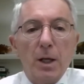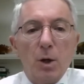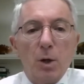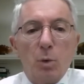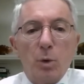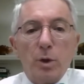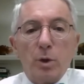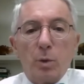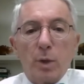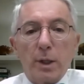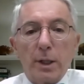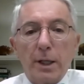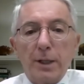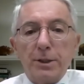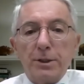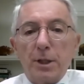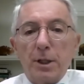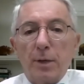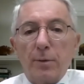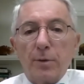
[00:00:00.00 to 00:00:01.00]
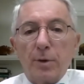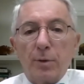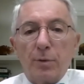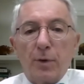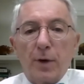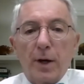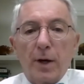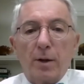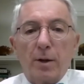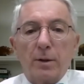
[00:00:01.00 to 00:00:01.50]
With the release of the
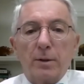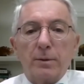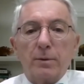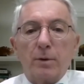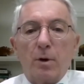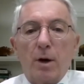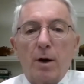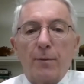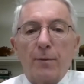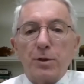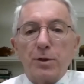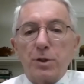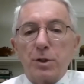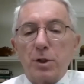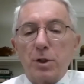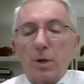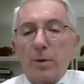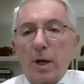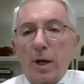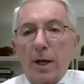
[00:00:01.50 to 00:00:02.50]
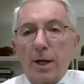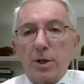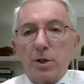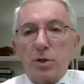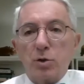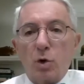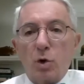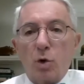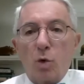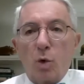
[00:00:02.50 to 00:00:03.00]
final Office of the
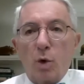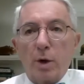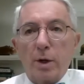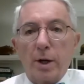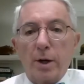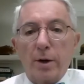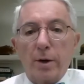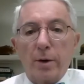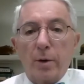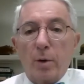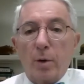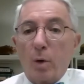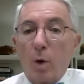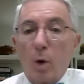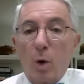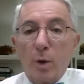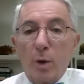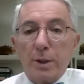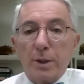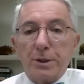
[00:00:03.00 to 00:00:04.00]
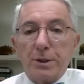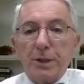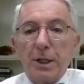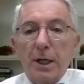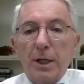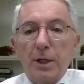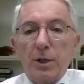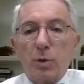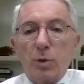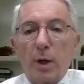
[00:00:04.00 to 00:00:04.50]
National Coordinator, or
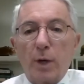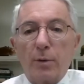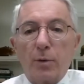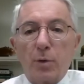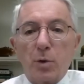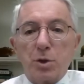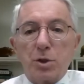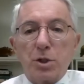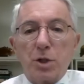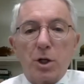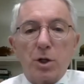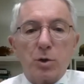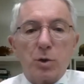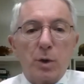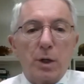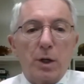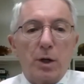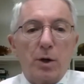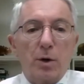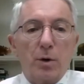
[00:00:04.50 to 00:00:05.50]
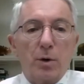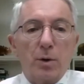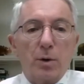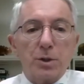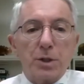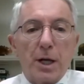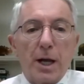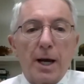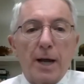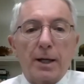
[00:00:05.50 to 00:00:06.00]
ONC, 21st Century
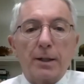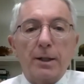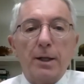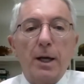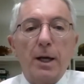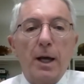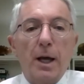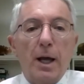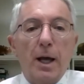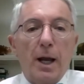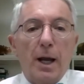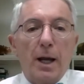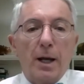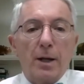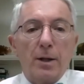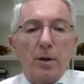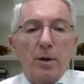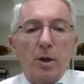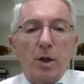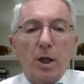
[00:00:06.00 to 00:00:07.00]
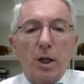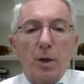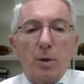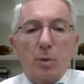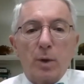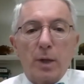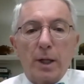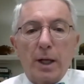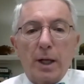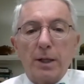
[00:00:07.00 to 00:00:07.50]
Cures Act, and the
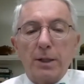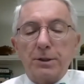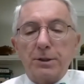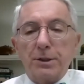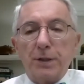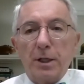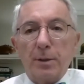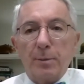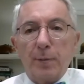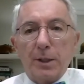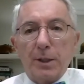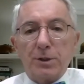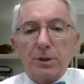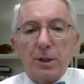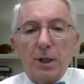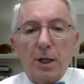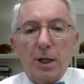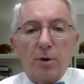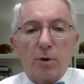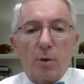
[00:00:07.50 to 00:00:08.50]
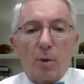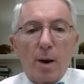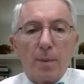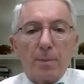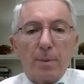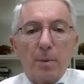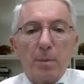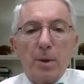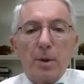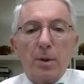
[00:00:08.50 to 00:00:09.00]
related CMS
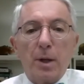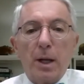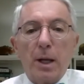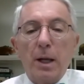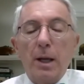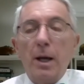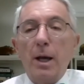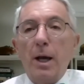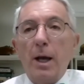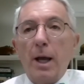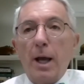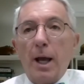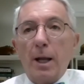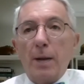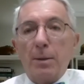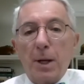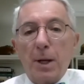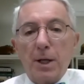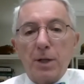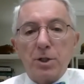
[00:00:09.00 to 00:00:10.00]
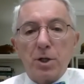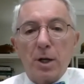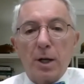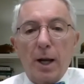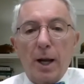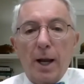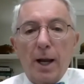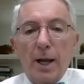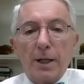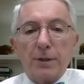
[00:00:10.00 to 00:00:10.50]
interoperability and patient
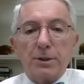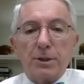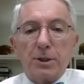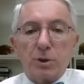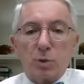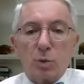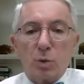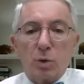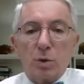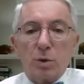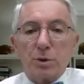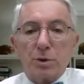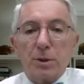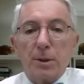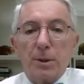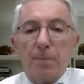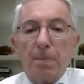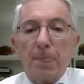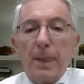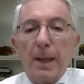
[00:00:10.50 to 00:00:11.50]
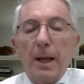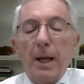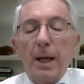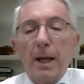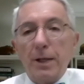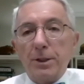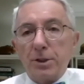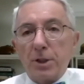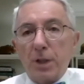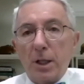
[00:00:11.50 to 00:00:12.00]
access rules,
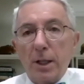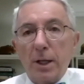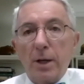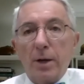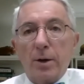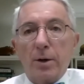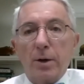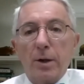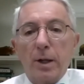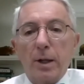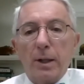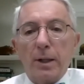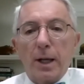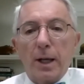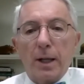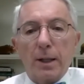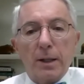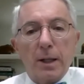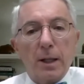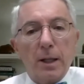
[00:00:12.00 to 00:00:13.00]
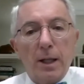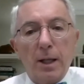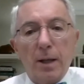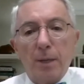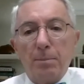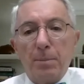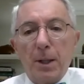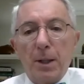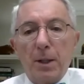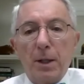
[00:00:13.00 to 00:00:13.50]
it's clear that the
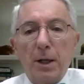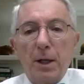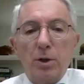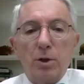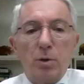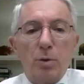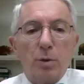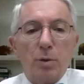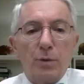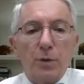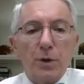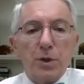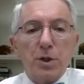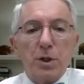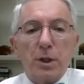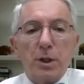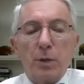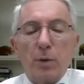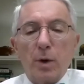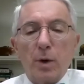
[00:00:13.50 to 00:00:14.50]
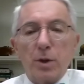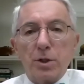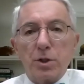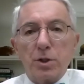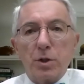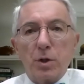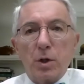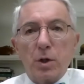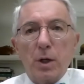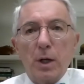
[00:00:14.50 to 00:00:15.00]
ability to efficiently
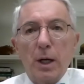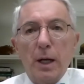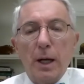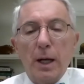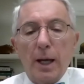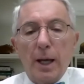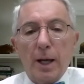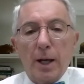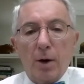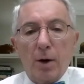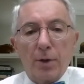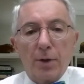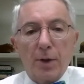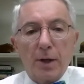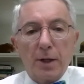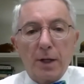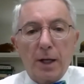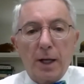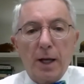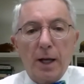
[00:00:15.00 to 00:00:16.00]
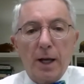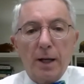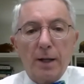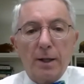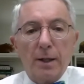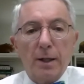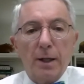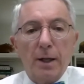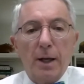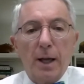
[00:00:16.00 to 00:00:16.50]
register and
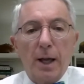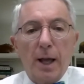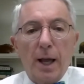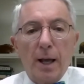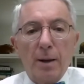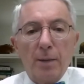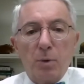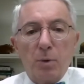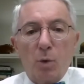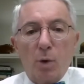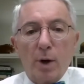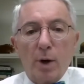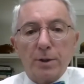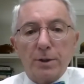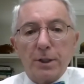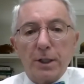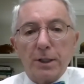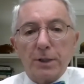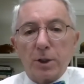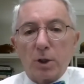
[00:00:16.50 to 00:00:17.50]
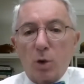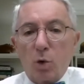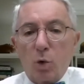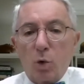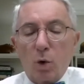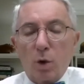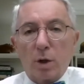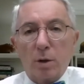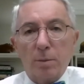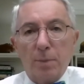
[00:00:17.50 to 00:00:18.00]
authenticate endpoints is a
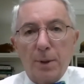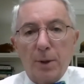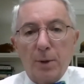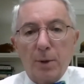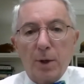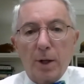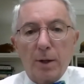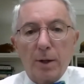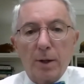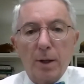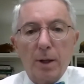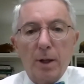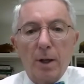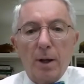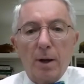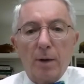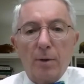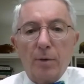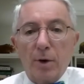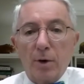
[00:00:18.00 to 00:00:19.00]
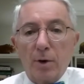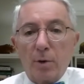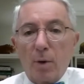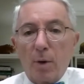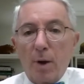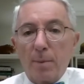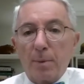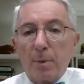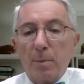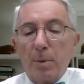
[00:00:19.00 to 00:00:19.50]
core component of
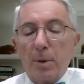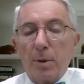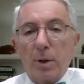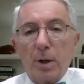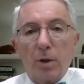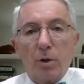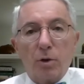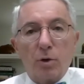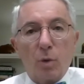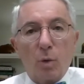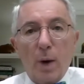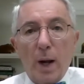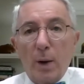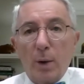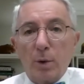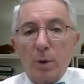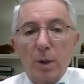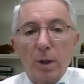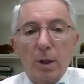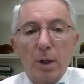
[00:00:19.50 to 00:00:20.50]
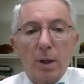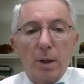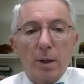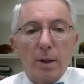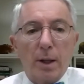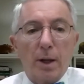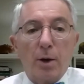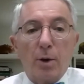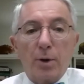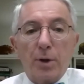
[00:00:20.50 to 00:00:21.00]
interoperability throughout
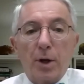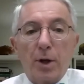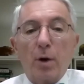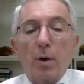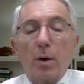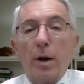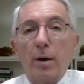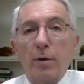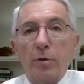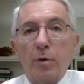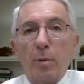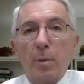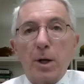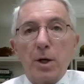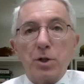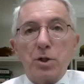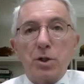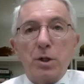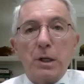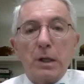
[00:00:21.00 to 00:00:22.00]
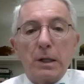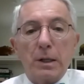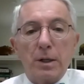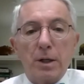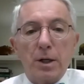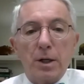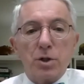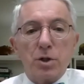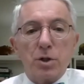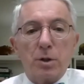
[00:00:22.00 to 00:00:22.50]
the healthcare information
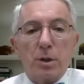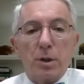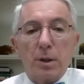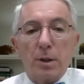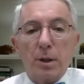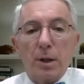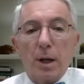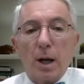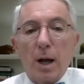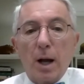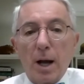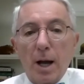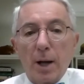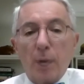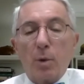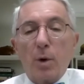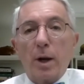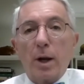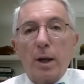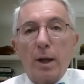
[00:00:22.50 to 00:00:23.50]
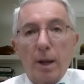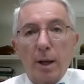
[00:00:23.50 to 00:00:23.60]
digital highway